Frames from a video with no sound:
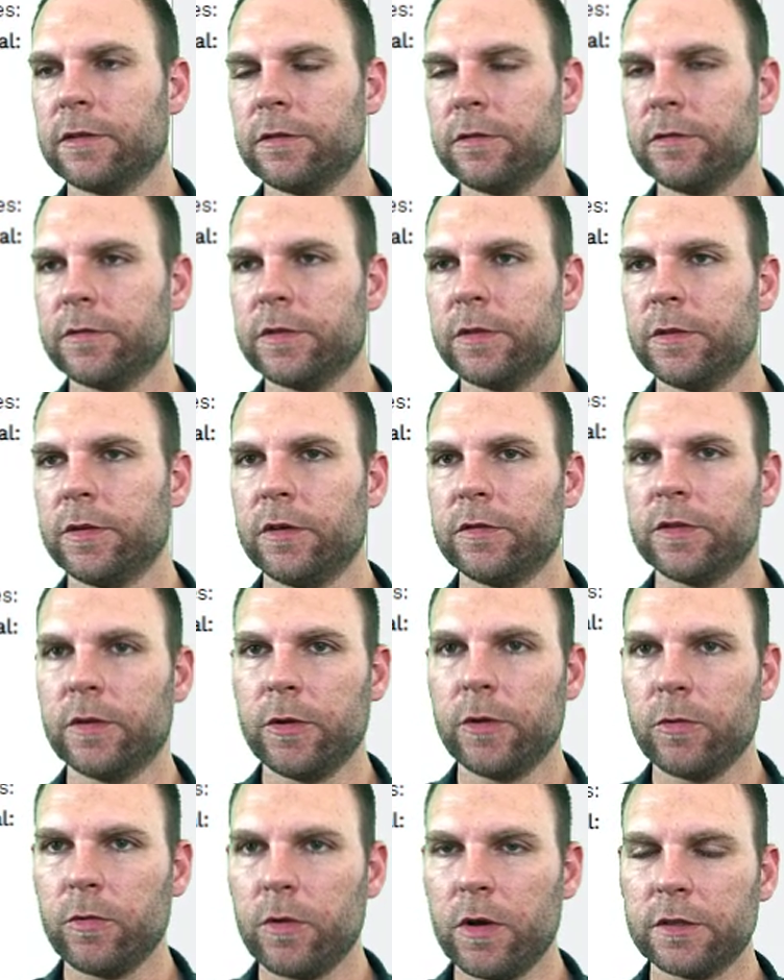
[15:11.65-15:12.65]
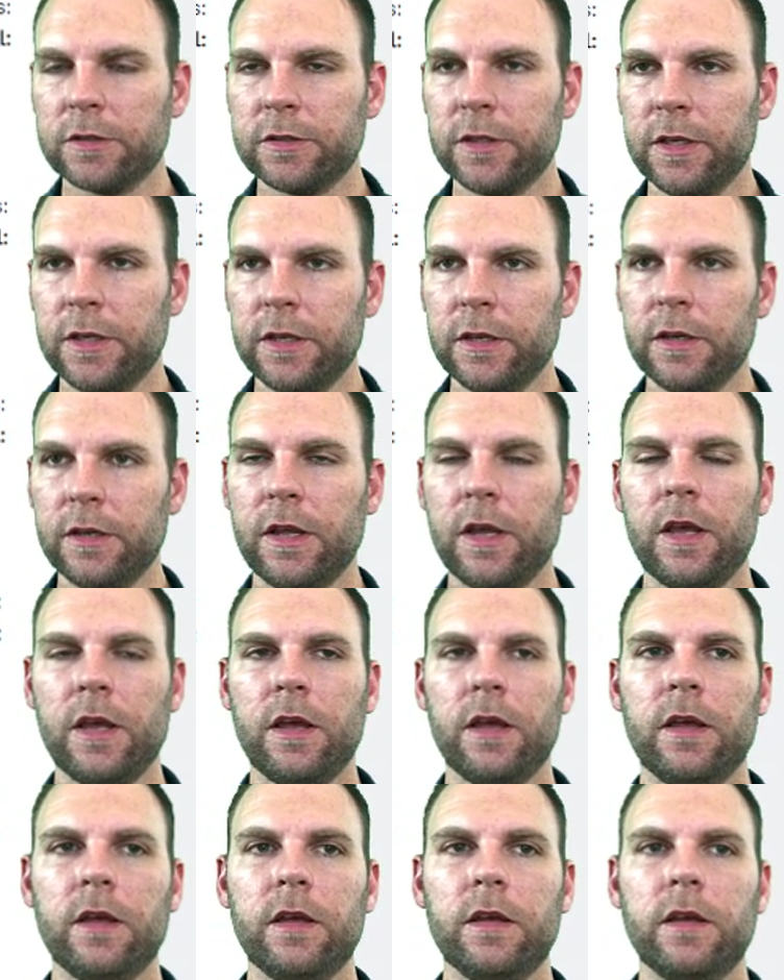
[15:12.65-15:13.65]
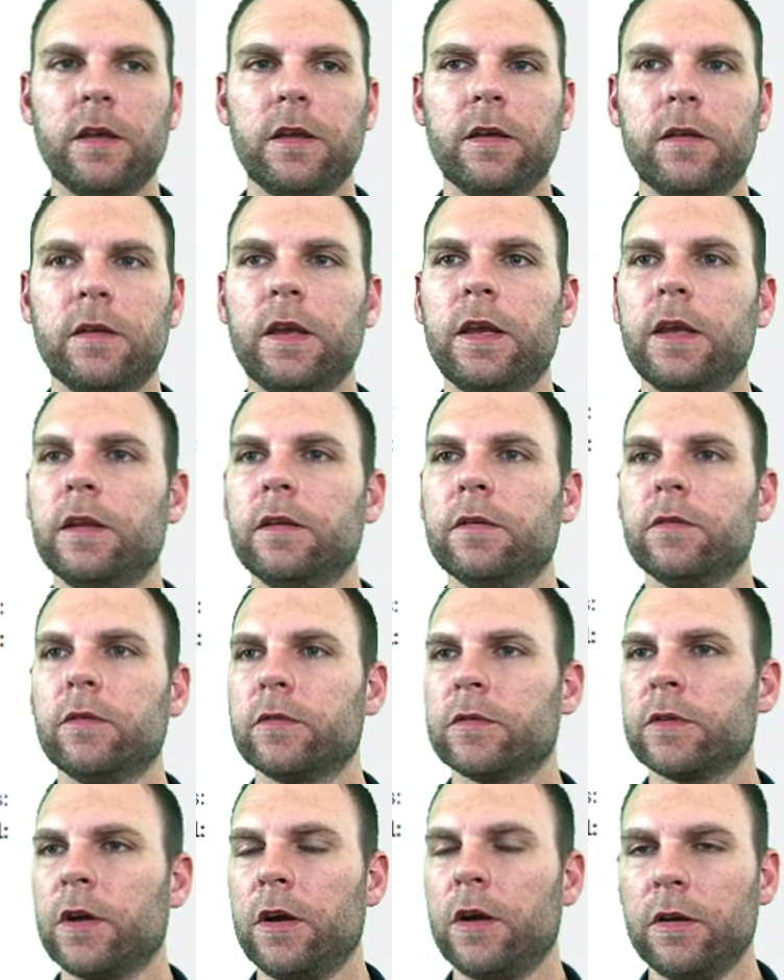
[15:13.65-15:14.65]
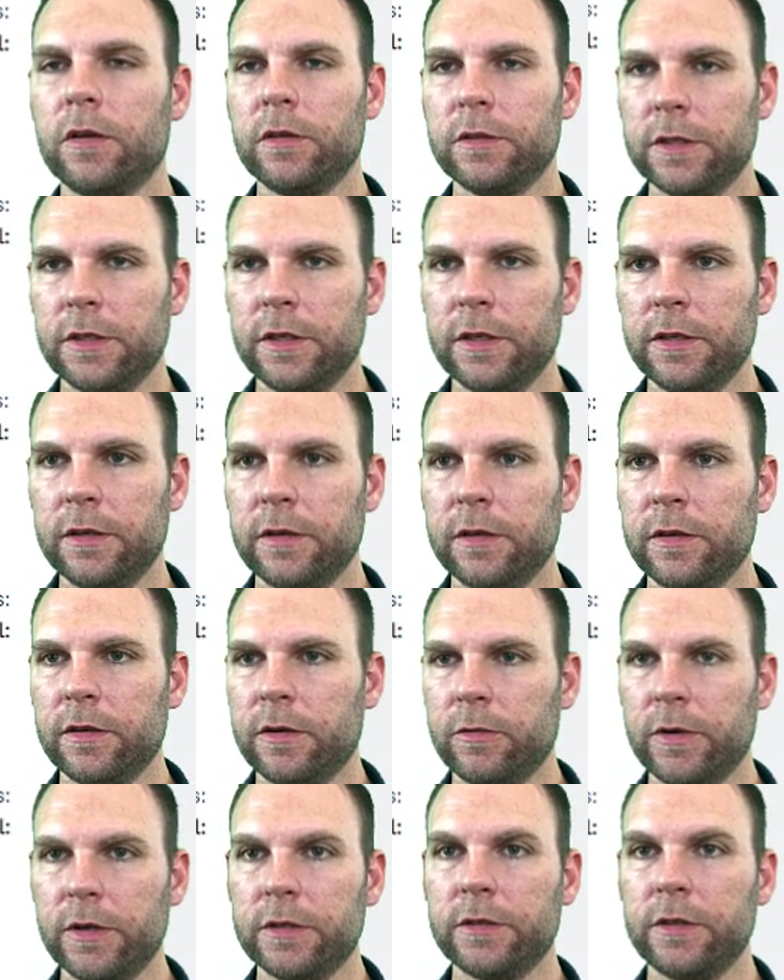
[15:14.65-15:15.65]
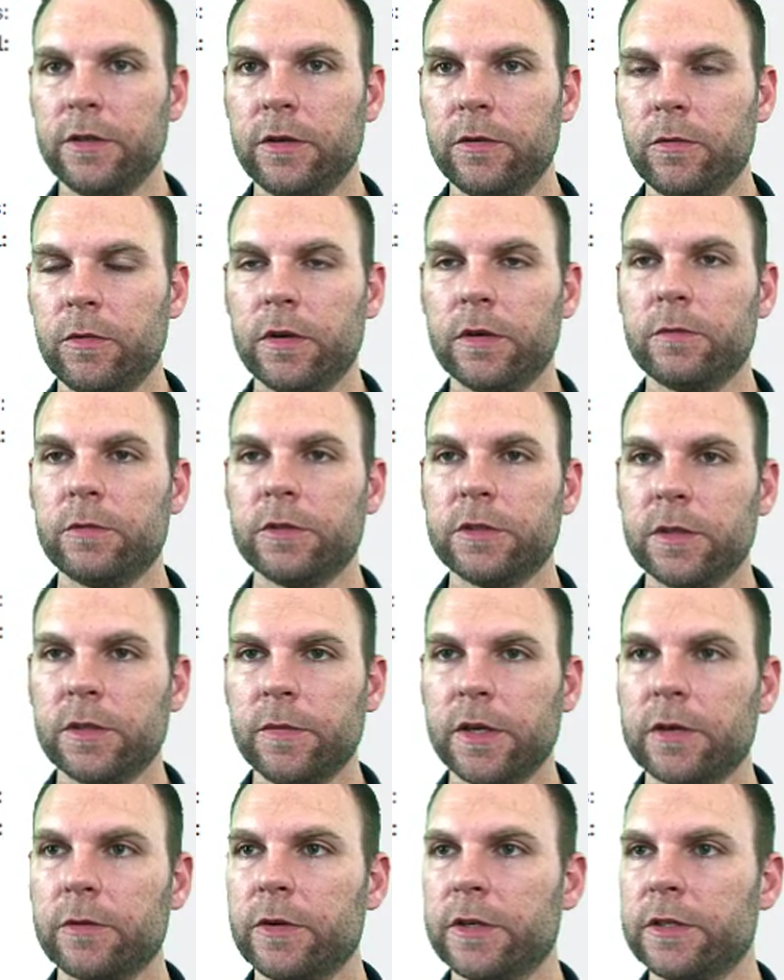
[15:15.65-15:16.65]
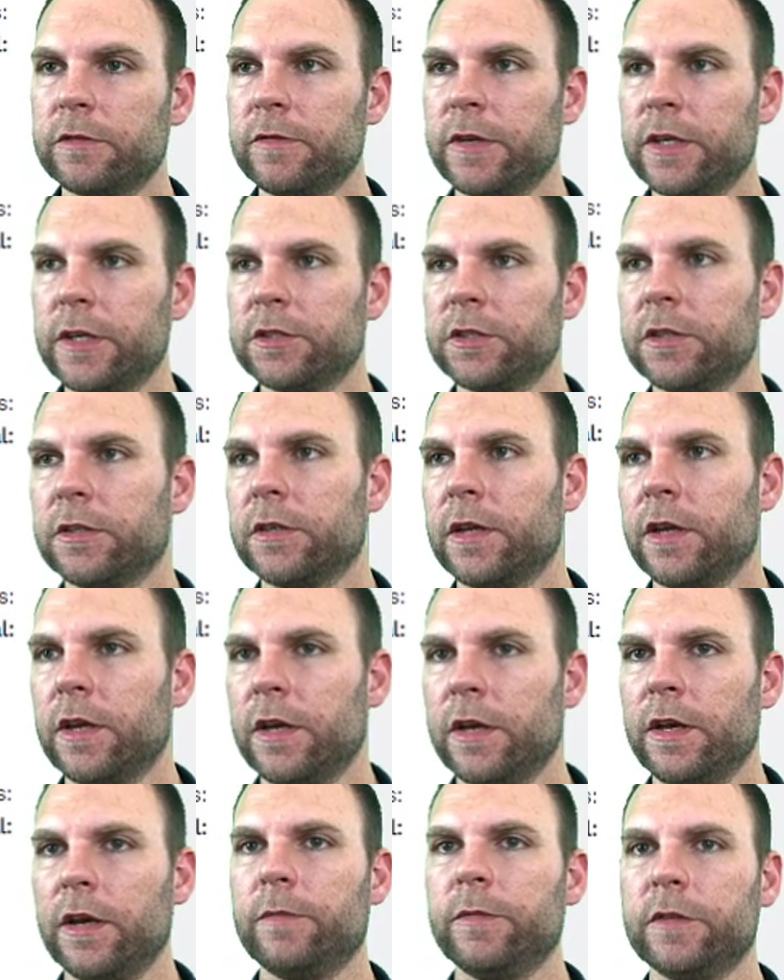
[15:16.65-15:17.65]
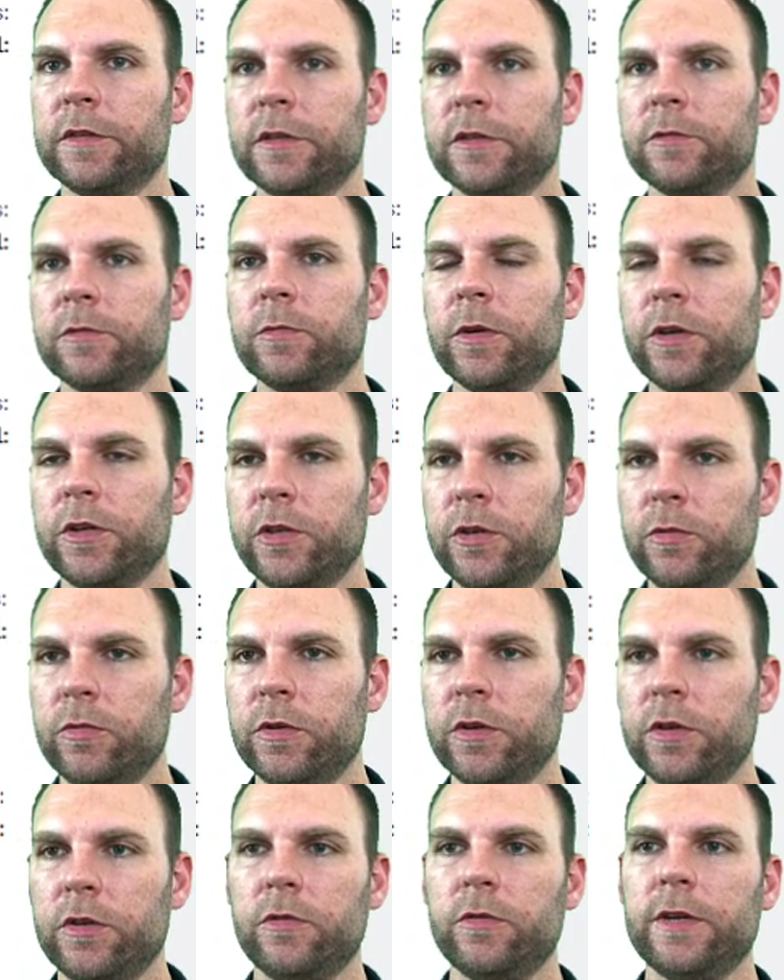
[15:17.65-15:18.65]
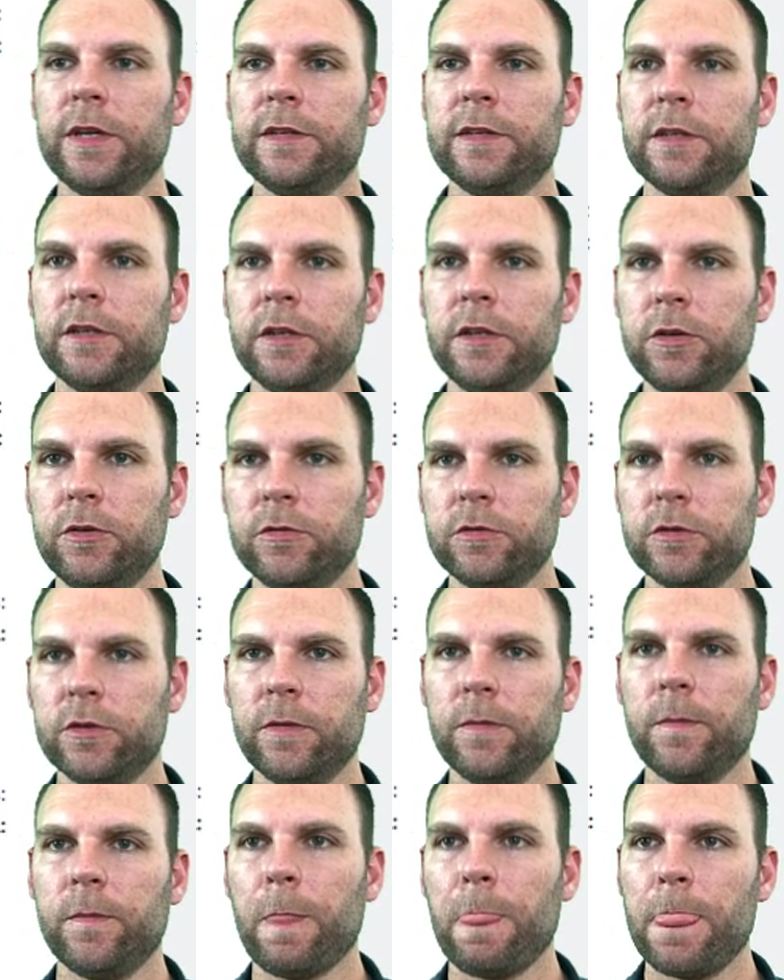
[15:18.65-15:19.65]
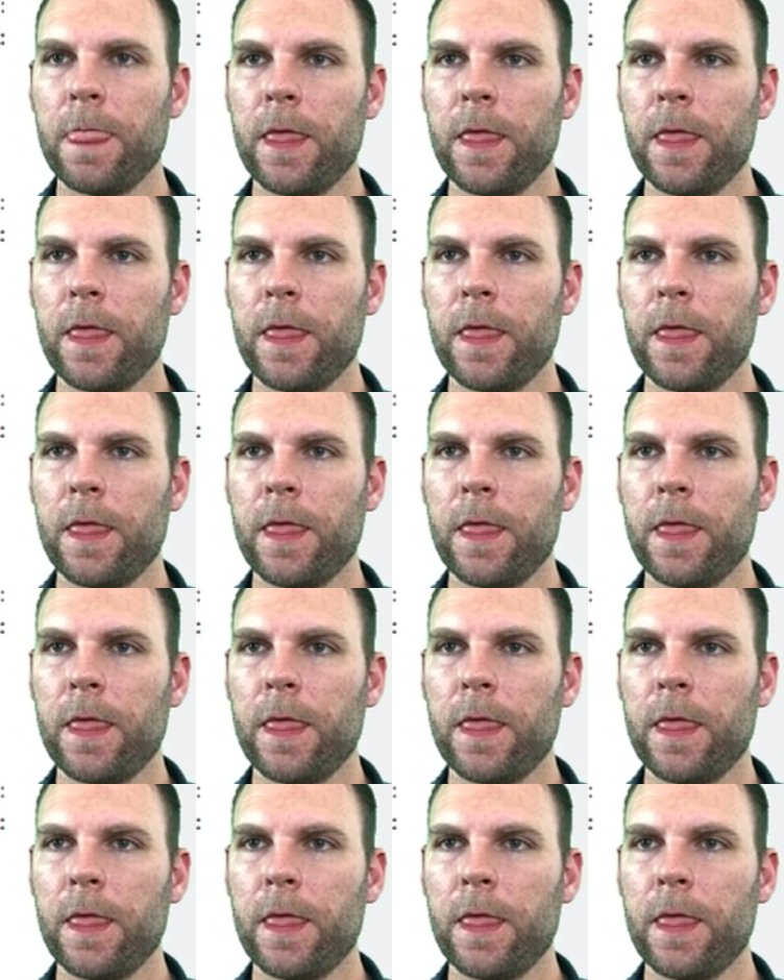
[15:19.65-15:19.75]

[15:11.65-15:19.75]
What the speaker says: So if somebody walks in or calls in wants to make a reservation, this is where you would do it as a user.